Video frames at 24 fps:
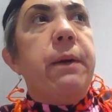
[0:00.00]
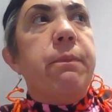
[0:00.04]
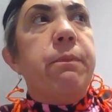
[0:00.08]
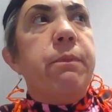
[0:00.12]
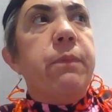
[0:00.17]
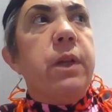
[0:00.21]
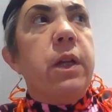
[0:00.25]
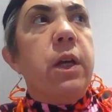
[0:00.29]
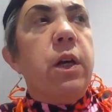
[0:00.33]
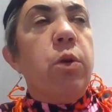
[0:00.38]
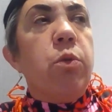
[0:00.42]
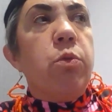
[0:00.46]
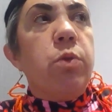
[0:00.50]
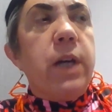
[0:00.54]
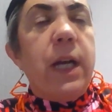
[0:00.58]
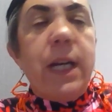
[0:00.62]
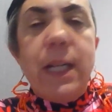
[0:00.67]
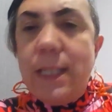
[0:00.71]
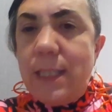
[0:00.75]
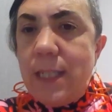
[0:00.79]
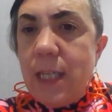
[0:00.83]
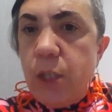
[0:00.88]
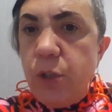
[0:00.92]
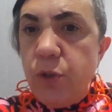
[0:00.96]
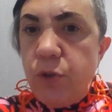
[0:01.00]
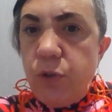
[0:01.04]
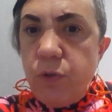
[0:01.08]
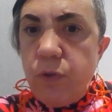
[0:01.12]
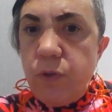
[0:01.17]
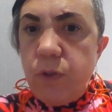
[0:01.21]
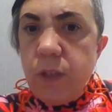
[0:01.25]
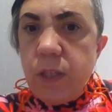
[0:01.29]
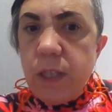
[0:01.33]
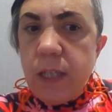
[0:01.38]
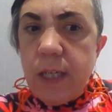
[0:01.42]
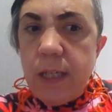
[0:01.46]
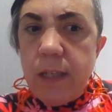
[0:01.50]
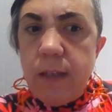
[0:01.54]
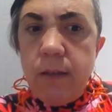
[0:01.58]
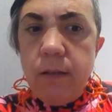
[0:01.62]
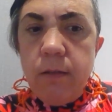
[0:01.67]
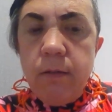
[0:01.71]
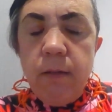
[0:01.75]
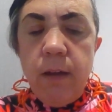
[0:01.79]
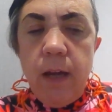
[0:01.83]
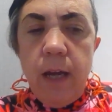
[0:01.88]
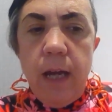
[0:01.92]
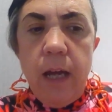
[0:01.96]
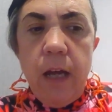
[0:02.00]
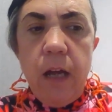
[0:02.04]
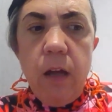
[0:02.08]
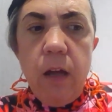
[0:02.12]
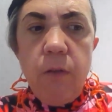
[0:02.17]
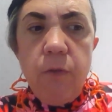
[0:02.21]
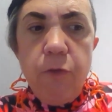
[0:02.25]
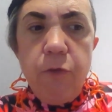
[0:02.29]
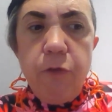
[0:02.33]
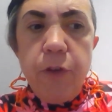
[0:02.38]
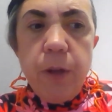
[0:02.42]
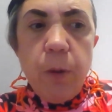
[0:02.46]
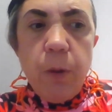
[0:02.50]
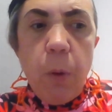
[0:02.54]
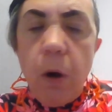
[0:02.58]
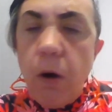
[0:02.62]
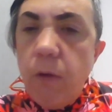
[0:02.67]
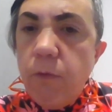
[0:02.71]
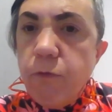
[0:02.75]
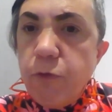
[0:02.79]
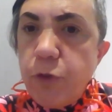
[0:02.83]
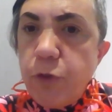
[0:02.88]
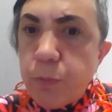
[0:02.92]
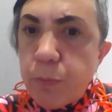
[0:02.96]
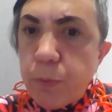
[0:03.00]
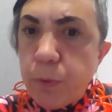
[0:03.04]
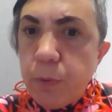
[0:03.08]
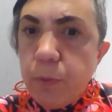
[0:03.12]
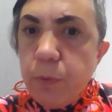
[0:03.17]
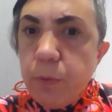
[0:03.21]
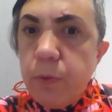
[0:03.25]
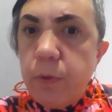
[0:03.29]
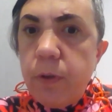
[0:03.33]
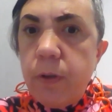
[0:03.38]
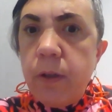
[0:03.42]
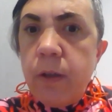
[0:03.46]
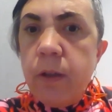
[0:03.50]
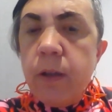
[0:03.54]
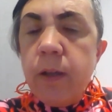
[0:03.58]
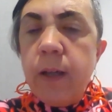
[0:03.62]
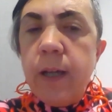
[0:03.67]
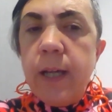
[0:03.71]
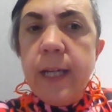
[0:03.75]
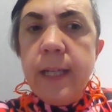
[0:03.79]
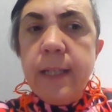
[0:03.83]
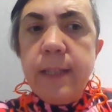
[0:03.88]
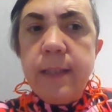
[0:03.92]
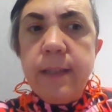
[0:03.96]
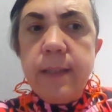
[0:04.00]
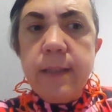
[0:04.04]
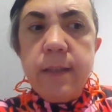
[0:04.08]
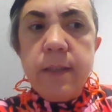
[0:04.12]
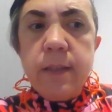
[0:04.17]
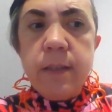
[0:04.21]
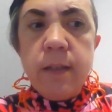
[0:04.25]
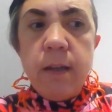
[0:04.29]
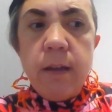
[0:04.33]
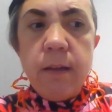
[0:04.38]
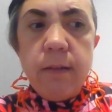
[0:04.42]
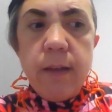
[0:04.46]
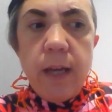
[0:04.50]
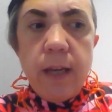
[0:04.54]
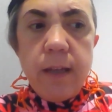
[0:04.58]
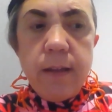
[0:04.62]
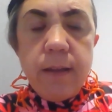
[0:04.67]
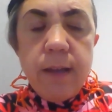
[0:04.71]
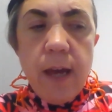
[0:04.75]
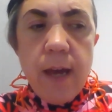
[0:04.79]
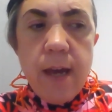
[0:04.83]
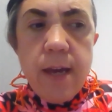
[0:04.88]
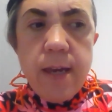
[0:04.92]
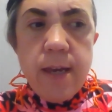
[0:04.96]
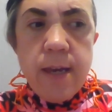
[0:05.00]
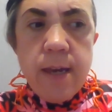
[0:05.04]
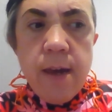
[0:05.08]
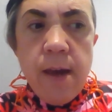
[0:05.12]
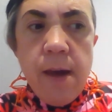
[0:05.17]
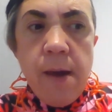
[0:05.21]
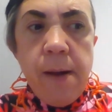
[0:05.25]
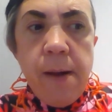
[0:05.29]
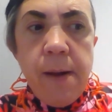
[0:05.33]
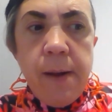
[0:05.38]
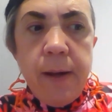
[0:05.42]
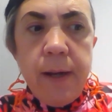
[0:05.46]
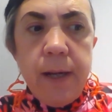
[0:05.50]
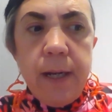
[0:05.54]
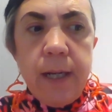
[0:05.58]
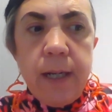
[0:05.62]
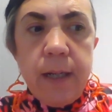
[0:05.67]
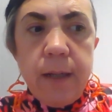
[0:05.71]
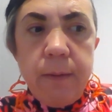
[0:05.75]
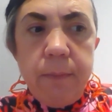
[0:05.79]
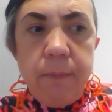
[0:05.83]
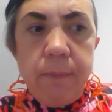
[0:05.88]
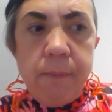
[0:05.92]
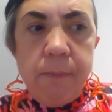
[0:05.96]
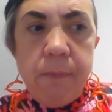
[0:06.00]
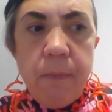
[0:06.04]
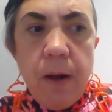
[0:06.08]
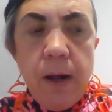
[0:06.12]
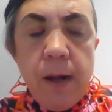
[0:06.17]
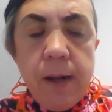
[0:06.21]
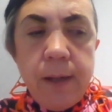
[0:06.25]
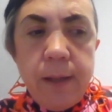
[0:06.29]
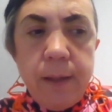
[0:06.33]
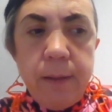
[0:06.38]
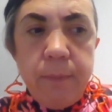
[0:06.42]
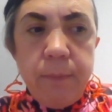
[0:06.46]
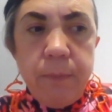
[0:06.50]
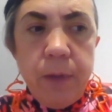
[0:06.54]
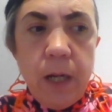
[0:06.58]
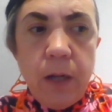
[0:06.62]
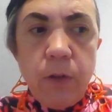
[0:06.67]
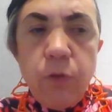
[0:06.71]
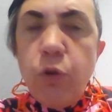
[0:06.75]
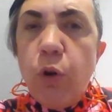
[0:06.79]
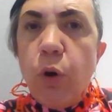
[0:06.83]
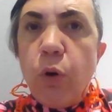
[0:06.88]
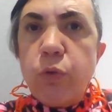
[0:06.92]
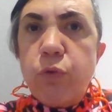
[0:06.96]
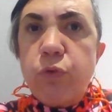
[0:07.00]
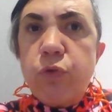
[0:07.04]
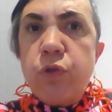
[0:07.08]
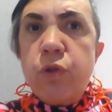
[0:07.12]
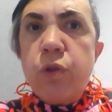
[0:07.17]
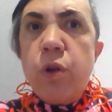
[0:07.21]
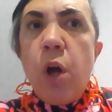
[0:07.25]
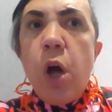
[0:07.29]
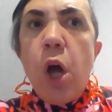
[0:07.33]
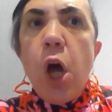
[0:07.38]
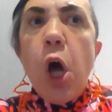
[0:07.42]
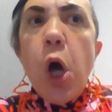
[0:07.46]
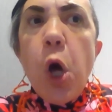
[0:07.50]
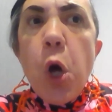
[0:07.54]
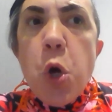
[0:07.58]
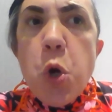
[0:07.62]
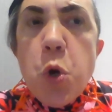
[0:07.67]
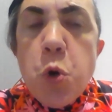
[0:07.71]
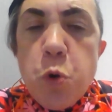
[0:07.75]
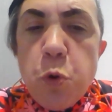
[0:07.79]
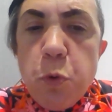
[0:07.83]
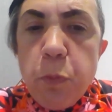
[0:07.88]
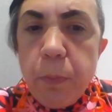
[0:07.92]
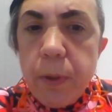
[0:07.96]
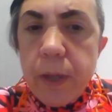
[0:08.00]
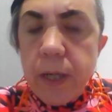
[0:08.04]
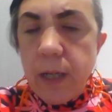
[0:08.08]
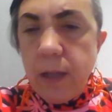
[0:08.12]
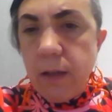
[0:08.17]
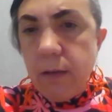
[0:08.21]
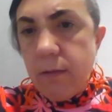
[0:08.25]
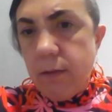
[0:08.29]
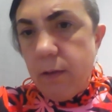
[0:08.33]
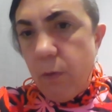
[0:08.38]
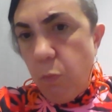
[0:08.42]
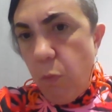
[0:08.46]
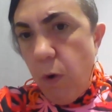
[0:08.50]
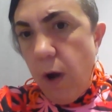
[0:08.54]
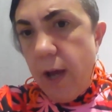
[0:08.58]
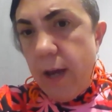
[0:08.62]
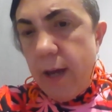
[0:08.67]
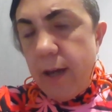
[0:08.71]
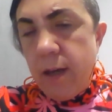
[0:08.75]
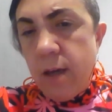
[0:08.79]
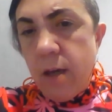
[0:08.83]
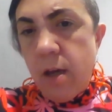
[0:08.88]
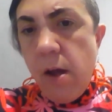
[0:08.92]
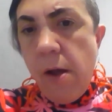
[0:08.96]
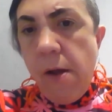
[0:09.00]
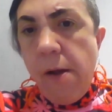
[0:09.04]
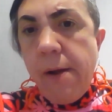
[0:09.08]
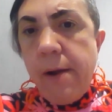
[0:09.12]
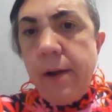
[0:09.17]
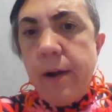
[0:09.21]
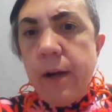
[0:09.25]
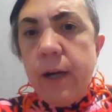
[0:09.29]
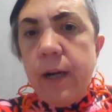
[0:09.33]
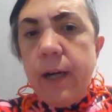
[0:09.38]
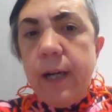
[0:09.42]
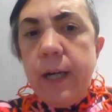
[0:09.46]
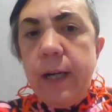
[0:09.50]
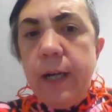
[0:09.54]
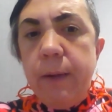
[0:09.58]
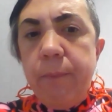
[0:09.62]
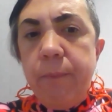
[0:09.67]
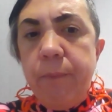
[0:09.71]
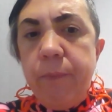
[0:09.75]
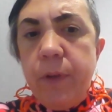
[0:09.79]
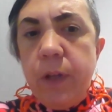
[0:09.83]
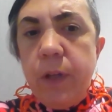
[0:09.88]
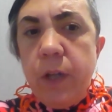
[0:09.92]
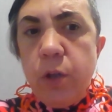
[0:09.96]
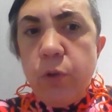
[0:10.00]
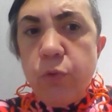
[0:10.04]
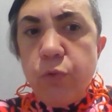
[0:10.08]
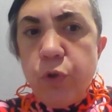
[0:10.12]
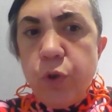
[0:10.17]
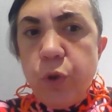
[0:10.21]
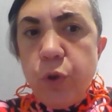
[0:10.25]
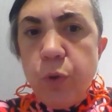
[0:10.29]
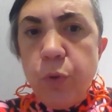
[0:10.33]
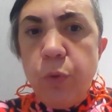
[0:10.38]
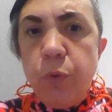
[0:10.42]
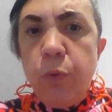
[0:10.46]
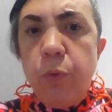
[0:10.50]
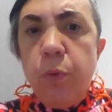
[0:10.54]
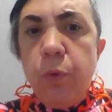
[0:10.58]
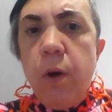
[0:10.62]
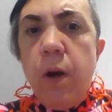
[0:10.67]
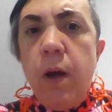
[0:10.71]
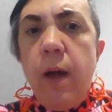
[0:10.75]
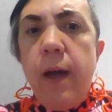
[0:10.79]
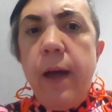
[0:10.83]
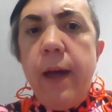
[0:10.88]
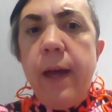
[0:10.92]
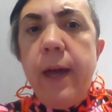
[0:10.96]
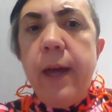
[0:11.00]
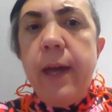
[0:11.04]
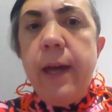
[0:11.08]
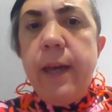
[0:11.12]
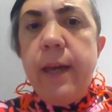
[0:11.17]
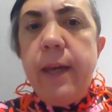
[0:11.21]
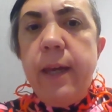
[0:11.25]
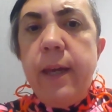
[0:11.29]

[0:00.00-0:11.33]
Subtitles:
organizations can feel comfortable and that they are not opening the way to a